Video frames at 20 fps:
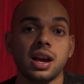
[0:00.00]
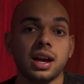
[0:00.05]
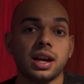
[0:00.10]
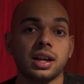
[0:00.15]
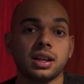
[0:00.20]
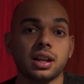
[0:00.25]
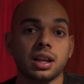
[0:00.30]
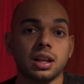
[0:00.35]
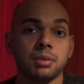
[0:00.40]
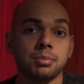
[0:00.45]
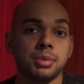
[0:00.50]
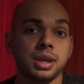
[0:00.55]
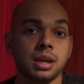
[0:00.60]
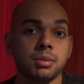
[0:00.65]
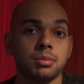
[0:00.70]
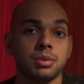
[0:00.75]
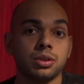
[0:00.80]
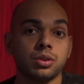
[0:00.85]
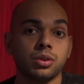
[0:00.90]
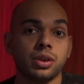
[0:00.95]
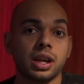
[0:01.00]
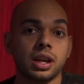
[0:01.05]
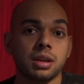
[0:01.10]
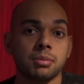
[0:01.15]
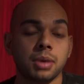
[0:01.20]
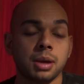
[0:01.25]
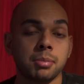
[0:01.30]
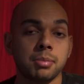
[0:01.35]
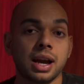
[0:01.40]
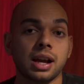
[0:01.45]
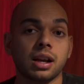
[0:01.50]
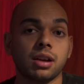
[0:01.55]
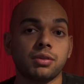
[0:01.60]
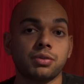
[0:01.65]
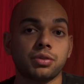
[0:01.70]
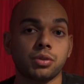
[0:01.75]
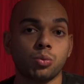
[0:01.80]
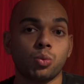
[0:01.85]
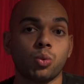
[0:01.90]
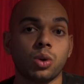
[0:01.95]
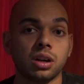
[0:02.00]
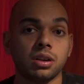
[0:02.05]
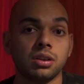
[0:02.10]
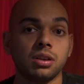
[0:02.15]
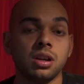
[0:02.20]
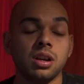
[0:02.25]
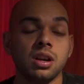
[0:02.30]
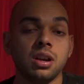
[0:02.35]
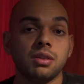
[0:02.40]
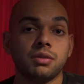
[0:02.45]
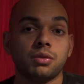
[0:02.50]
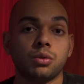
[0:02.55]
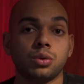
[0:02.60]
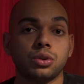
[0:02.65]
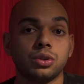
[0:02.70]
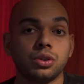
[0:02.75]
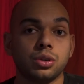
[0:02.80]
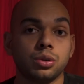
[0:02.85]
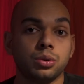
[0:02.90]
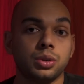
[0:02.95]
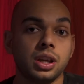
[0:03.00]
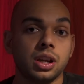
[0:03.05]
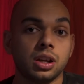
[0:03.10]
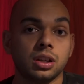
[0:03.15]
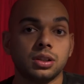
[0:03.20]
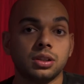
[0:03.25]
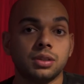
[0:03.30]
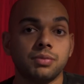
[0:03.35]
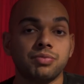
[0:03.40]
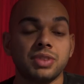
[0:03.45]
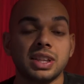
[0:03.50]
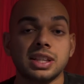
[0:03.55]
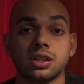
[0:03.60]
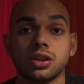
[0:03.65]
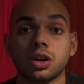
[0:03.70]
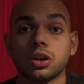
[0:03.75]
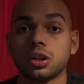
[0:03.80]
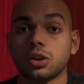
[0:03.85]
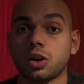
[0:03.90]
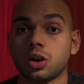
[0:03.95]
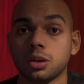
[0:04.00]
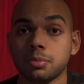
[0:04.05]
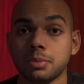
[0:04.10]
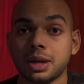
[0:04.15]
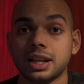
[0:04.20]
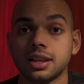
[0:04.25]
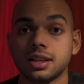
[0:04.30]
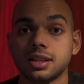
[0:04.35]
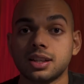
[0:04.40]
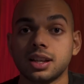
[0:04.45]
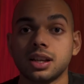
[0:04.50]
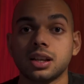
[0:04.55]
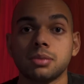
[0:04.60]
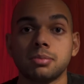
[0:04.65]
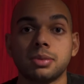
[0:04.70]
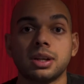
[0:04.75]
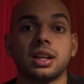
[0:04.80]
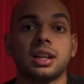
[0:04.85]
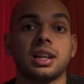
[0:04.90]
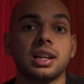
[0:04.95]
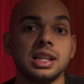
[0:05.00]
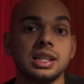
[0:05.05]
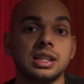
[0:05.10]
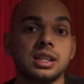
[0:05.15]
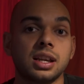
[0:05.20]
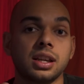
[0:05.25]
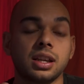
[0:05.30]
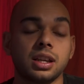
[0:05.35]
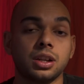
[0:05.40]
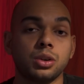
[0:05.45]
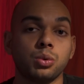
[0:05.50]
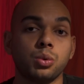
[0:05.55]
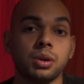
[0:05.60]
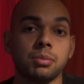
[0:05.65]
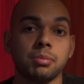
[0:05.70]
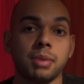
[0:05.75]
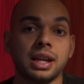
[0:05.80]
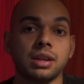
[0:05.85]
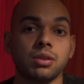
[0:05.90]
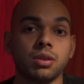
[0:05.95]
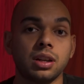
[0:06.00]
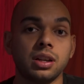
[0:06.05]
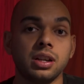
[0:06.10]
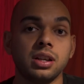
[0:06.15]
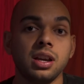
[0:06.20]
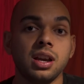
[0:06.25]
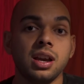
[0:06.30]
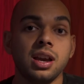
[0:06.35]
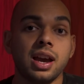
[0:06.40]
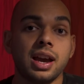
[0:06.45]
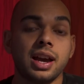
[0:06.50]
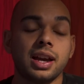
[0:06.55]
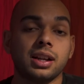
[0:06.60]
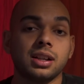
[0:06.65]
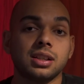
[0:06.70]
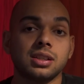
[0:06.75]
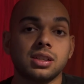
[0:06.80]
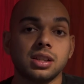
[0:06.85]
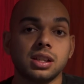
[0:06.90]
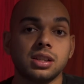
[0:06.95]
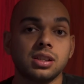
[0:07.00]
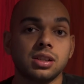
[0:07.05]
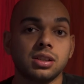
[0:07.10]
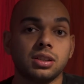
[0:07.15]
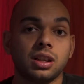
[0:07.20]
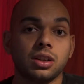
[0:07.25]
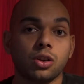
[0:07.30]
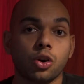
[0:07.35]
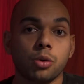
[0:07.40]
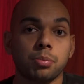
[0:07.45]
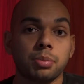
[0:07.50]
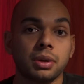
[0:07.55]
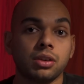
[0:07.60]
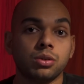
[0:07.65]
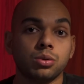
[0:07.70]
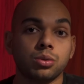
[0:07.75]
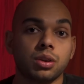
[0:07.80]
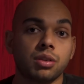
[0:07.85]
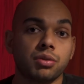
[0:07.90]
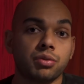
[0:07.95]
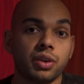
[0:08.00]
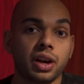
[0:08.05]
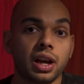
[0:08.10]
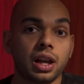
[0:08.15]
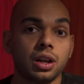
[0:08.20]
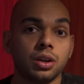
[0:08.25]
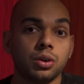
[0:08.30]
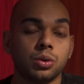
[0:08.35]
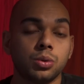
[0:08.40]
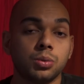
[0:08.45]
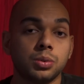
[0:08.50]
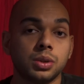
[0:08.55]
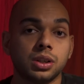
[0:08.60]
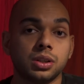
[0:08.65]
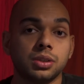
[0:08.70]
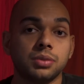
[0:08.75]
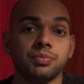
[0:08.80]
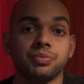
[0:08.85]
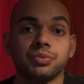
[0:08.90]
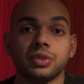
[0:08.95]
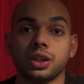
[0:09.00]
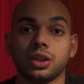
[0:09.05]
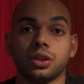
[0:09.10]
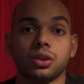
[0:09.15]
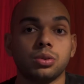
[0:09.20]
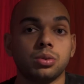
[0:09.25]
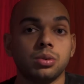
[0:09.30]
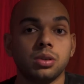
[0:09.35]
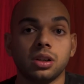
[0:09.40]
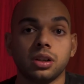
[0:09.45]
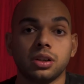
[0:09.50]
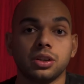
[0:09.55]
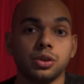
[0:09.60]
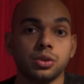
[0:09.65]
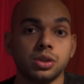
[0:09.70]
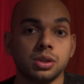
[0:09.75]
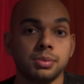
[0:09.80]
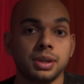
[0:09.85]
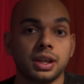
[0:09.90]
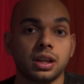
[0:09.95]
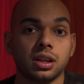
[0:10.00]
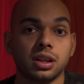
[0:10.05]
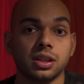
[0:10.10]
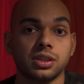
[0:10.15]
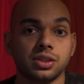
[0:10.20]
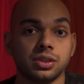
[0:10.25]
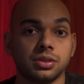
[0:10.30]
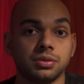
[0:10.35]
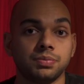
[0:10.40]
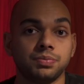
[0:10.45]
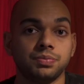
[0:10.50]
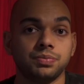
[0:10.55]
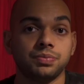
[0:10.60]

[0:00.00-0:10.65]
and I'll be able to get my backup from one phone to the other. It's not an automatic sync, but at least I can do it manually, and it's easier than copying over a file over a USB connection.